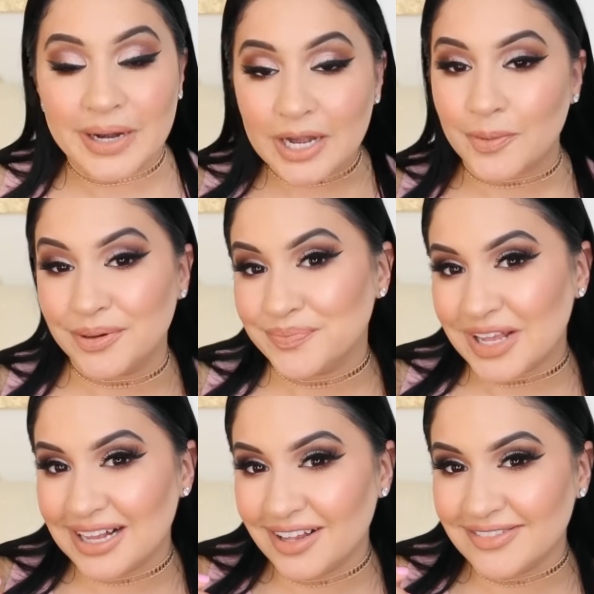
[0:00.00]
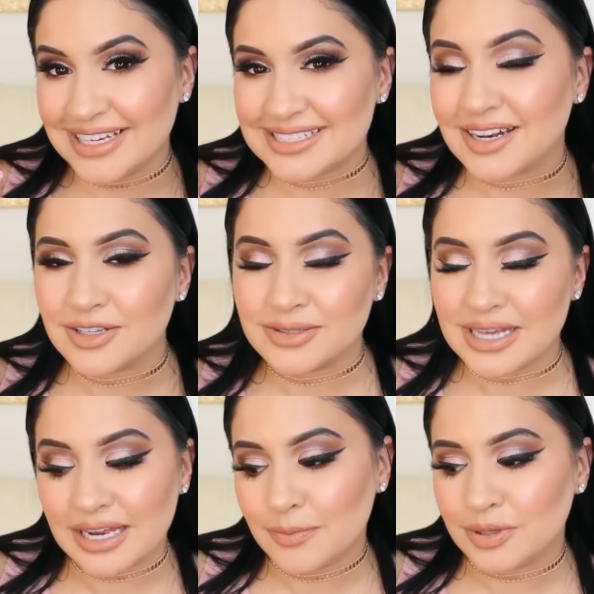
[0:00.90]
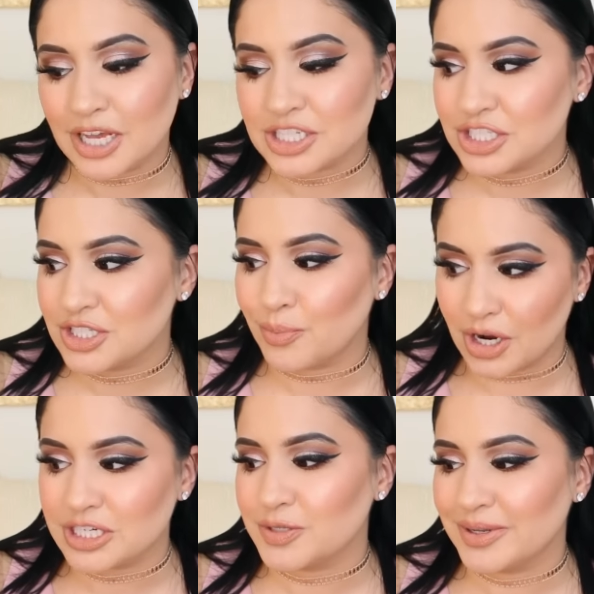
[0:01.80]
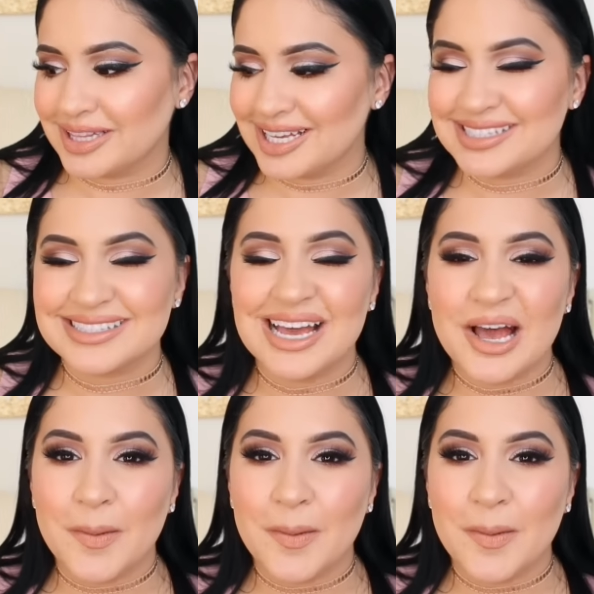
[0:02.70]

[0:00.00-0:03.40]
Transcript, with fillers: But anyway, I love these and I use any blush brush with this.